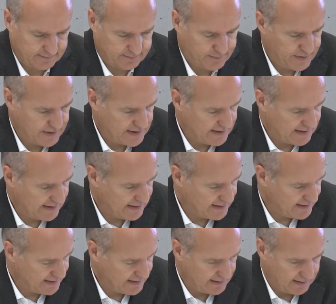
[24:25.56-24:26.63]

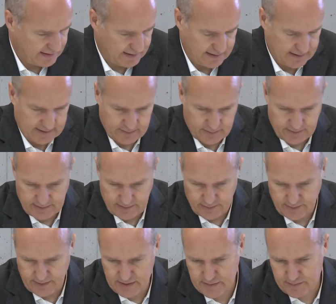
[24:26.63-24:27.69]
precisely
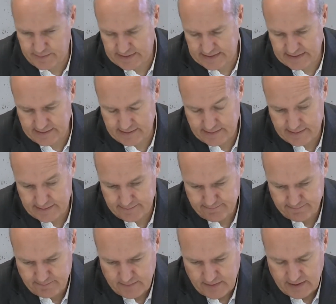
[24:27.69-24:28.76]
on this part,
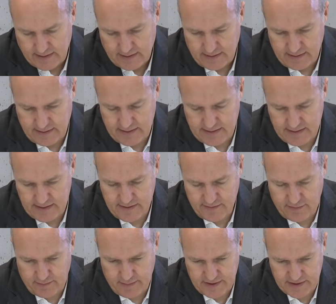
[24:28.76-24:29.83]
this
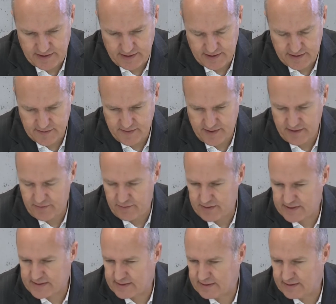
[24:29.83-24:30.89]
information is very
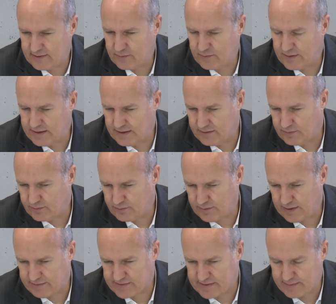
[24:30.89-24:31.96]
recent. We need to
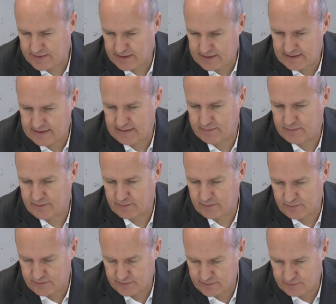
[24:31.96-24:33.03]
have some time to
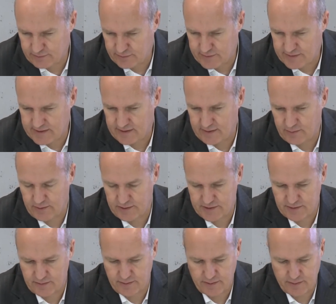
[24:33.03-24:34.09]
also to see what's
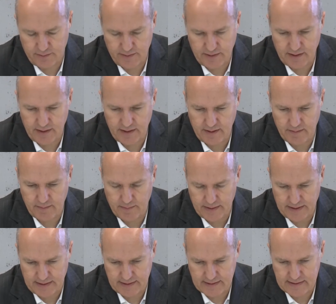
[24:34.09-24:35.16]
going to be the
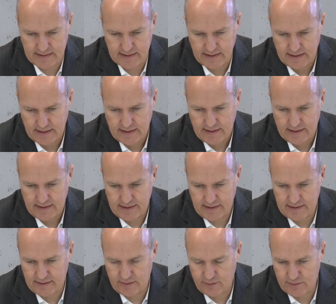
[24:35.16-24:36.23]
impacts
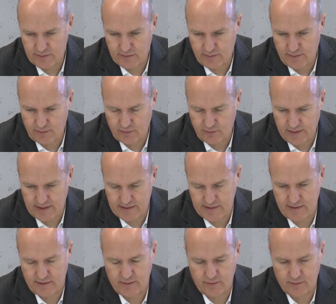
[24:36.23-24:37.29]
and also how to
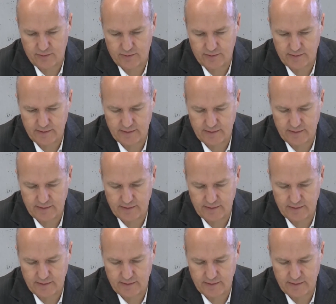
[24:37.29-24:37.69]
execute.